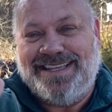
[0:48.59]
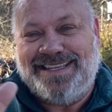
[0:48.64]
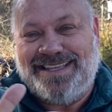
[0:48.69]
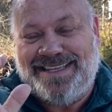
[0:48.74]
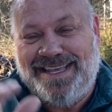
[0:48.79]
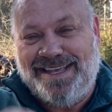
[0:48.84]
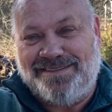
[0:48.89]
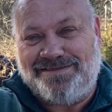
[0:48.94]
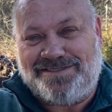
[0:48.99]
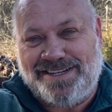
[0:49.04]

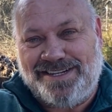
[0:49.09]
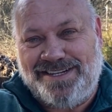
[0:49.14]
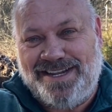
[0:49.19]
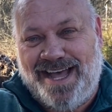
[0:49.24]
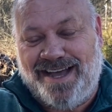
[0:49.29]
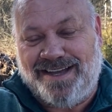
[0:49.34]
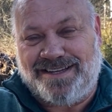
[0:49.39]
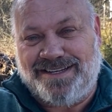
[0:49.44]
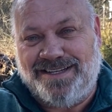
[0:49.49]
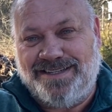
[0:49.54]
Give
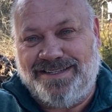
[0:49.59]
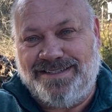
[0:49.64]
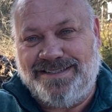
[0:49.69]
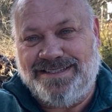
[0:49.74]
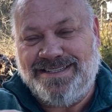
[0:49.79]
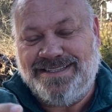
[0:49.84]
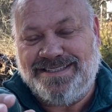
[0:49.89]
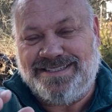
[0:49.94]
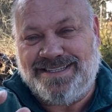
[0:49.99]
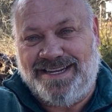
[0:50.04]
tzedakah
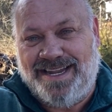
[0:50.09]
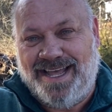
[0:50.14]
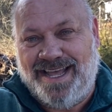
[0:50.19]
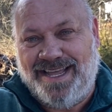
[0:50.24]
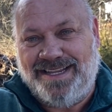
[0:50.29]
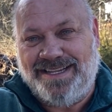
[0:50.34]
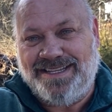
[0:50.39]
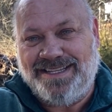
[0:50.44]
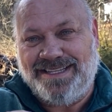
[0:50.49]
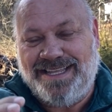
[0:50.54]

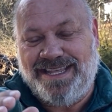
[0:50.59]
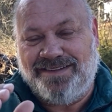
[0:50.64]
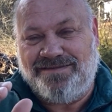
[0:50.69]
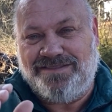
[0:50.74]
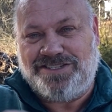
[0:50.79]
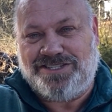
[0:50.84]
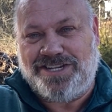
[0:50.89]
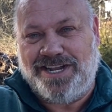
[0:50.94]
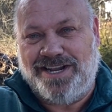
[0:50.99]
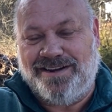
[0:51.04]
today, give to
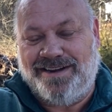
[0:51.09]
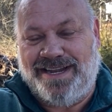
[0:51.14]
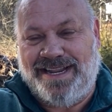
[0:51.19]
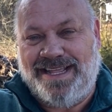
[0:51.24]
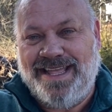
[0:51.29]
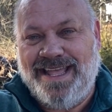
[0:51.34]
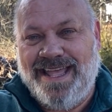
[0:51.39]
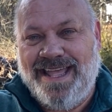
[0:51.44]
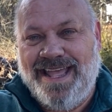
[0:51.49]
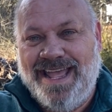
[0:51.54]

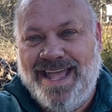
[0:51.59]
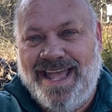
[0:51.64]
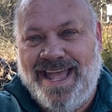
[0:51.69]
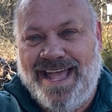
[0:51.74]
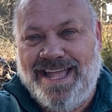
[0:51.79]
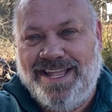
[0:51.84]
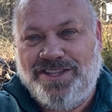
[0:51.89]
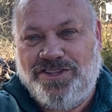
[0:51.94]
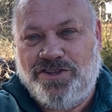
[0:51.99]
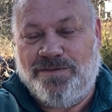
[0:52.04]
charity,
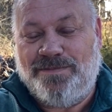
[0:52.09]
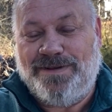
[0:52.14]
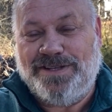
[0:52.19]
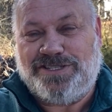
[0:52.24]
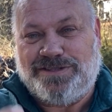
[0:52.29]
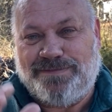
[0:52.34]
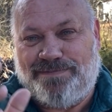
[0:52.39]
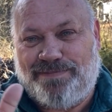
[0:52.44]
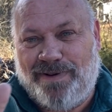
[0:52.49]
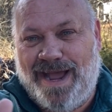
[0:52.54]
and you'll be
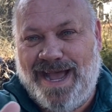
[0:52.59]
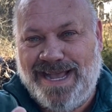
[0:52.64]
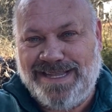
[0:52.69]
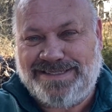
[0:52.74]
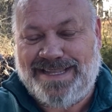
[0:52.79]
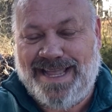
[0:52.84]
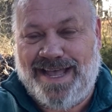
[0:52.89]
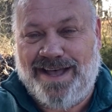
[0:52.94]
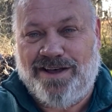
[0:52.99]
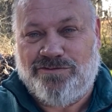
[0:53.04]

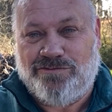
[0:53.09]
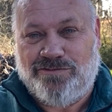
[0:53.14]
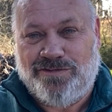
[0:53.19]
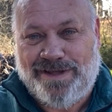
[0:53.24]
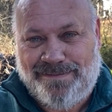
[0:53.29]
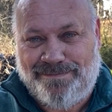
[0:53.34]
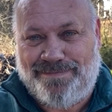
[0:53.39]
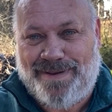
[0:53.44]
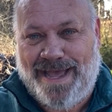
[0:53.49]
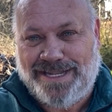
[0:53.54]
surprised how it will
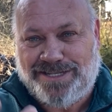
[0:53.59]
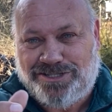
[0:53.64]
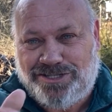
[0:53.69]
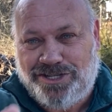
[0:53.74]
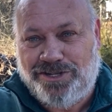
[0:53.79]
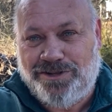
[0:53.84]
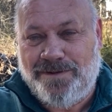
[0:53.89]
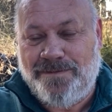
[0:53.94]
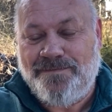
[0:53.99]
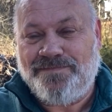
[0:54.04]
impact
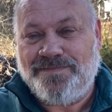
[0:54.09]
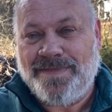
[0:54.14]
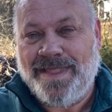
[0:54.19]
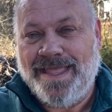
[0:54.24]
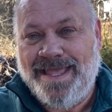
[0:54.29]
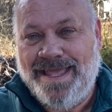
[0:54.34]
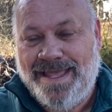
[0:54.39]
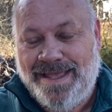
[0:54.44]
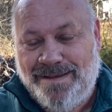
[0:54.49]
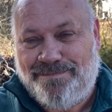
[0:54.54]
you,
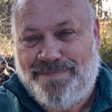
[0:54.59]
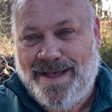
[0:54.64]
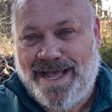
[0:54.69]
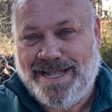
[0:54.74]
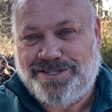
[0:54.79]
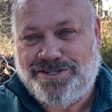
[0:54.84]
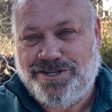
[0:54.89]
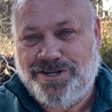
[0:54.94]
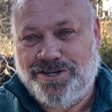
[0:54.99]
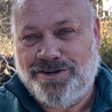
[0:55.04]

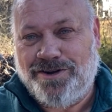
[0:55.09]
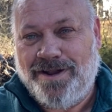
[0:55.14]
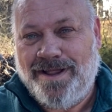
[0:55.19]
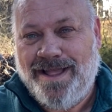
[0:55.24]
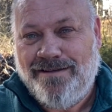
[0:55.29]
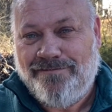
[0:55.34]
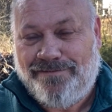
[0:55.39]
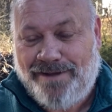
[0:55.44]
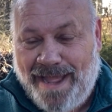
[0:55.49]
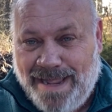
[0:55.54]
impact your
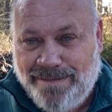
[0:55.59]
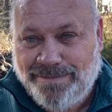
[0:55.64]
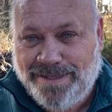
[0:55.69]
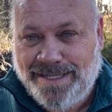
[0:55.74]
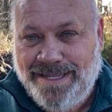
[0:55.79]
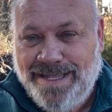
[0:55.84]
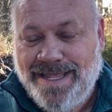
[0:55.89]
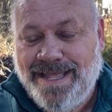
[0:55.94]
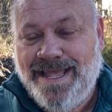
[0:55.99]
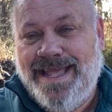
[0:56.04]

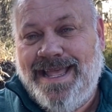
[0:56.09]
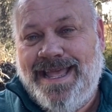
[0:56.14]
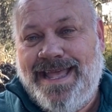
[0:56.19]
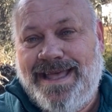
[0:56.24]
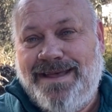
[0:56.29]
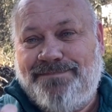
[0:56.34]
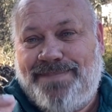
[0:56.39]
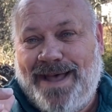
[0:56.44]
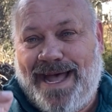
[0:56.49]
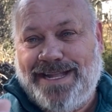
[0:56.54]
family,
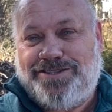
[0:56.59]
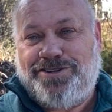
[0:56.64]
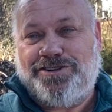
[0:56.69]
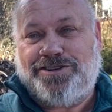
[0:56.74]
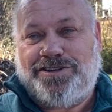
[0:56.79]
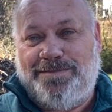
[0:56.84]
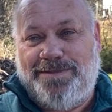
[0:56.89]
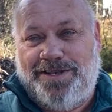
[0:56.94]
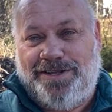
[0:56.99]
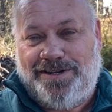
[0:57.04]
impact your
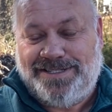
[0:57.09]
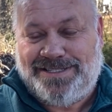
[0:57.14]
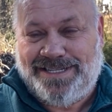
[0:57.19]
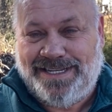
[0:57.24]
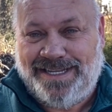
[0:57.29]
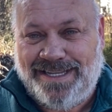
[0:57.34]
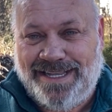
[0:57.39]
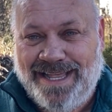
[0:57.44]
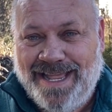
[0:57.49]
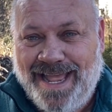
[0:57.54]

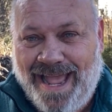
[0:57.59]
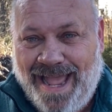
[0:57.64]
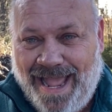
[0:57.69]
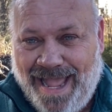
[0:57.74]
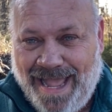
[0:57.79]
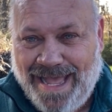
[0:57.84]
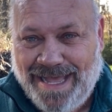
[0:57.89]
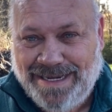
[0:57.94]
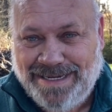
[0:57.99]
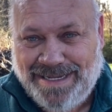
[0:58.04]
community,
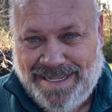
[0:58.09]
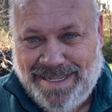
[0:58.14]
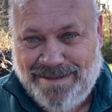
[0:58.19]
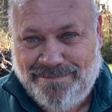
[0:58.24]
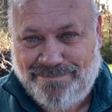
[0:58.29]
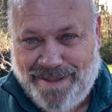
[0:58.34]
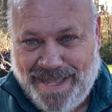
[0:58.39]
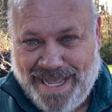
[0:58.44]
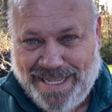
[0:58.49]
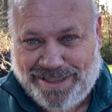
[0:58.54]
and
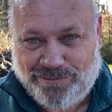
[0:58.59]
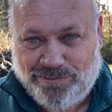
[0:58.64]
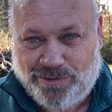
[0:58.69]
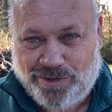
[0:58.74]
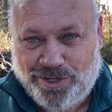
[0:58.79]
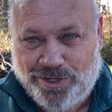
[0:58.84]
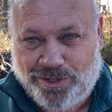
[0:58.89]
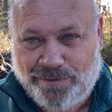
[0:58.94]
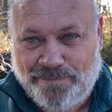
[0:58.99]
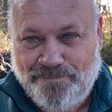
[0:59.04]
impact the
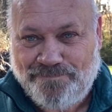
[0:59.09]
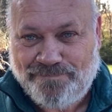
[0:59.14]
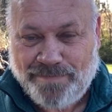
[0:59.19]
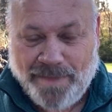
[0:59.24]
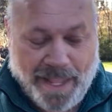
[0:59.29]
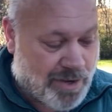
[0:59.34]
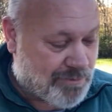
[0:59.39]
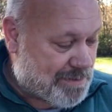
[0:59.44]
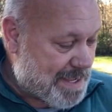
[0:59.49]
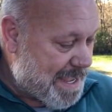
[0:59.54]
world.
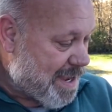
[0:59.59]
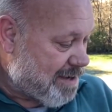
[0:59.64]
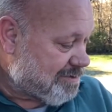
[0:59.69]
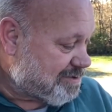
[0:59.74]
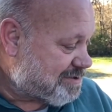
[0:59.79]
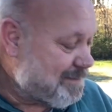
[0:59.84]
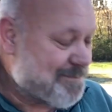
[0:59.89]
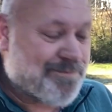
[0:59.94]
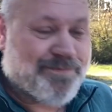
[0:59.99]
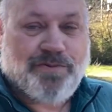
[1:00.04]
Okay, on
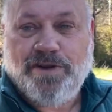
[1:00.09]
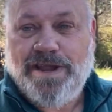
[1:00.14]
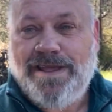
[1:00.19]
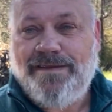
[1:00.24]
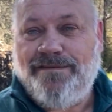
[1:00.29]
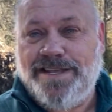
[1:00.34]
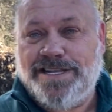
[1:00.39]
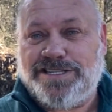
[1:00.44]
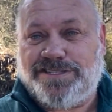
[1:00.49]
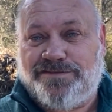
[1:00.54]
some
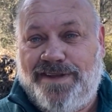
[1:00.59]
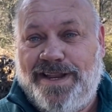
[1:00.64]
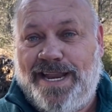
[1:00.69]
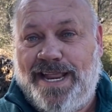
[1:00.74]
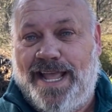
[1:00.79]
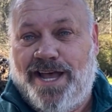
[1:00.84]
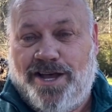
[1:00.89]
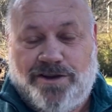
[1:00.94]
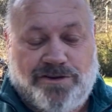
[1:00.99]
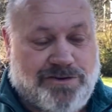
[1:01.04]
previous
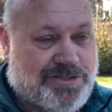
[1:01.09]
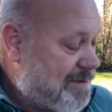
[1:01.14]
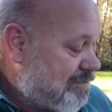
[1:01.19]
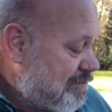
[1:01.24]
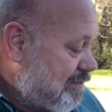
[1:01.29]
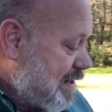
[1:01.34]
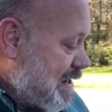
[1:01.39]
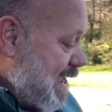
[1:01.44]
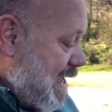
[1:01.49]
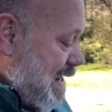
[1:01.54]
videos,
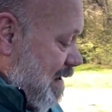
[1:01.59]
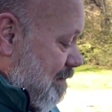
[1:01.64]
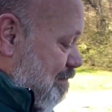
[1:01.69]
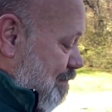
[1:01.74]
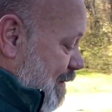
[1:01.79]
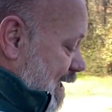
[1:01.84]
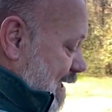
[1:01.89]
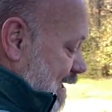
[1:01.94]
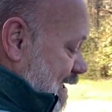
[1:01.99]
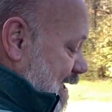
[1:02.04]
we're kind of
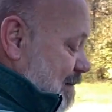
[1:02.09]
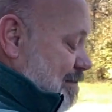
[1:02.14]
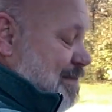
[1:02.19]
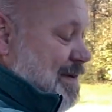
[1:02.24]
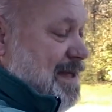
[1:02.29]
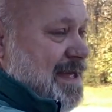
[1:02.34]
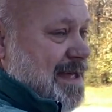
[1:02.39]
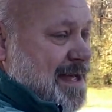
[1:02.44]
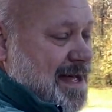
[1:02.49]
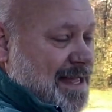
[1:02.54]
picking up
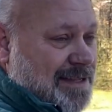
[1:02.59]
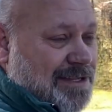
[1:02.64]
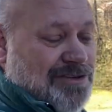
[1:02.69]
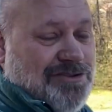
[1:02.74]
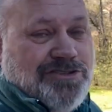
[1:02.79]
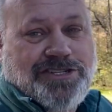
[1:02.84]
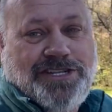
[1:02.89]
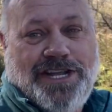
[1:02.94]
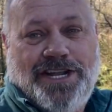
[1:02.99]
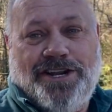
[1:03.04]
a little
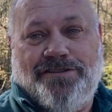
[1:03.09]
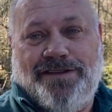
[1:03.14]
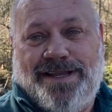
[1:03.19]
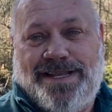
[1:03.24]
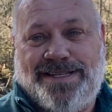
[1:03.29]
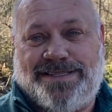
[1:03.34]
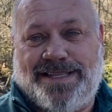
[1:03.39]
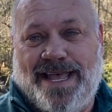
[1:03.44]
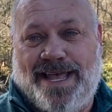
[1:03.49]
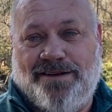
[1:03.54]

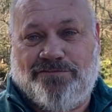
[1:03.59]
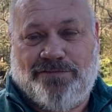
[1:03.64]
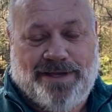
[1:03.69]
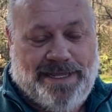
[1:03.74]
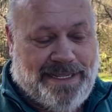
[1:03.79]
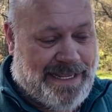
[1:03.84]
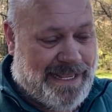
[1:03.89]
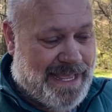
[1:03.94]
series that we